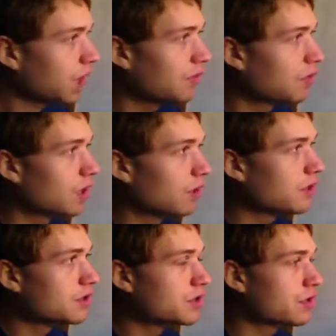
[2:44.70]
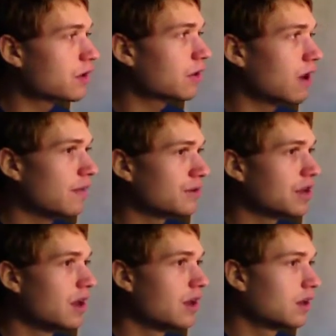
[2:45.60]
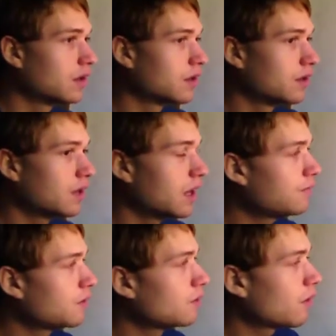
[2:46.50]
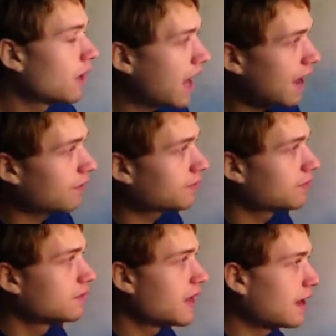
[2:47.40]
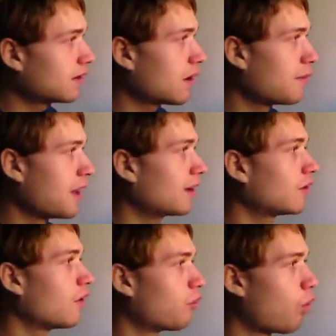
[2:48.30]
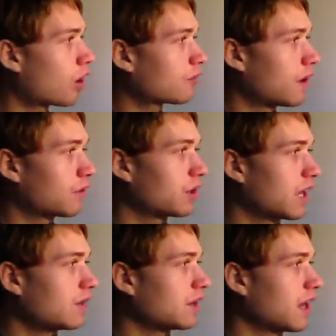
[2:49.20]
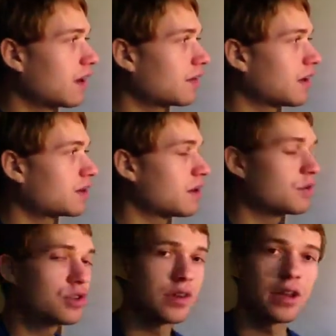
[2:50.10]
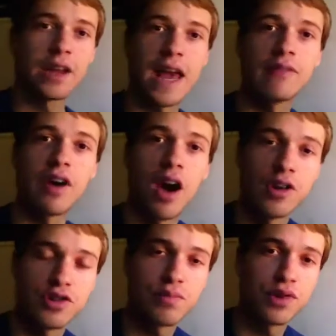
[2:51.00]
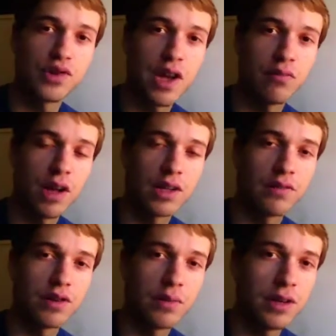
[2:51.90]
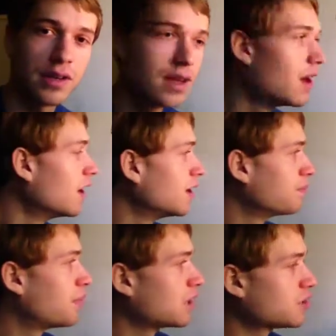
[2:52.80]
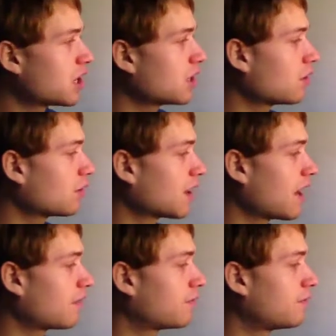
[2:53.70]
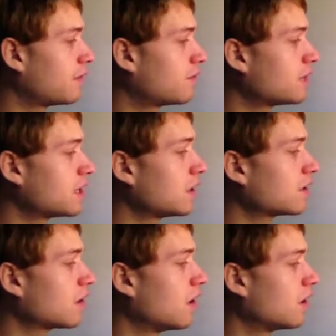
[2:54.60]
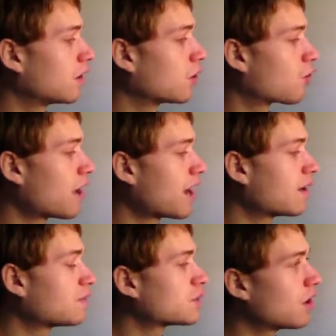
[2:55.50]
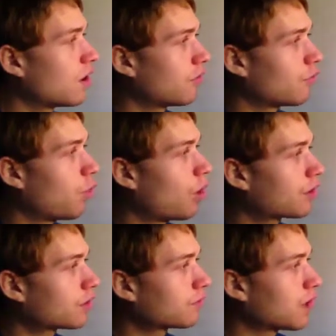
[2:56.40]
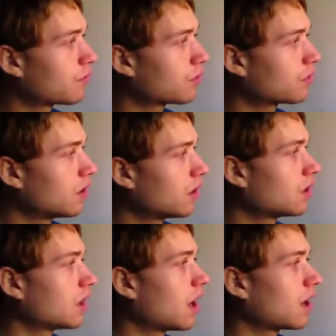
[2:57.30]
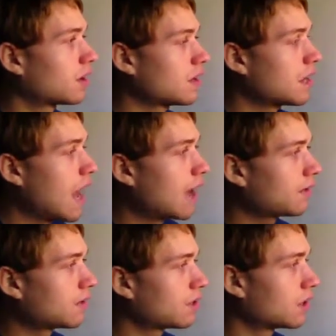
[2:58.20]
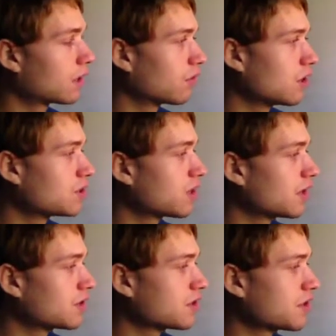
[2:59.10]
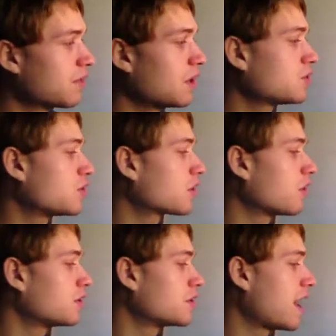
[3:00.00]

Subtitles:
30 degrees is 30 grams. If you have that amount of water vapor in the air at that temperature, you're going to have 100% relative humidity. But say you only have 15 grams of water vapor at 30 degrees Celsius, that means you're going to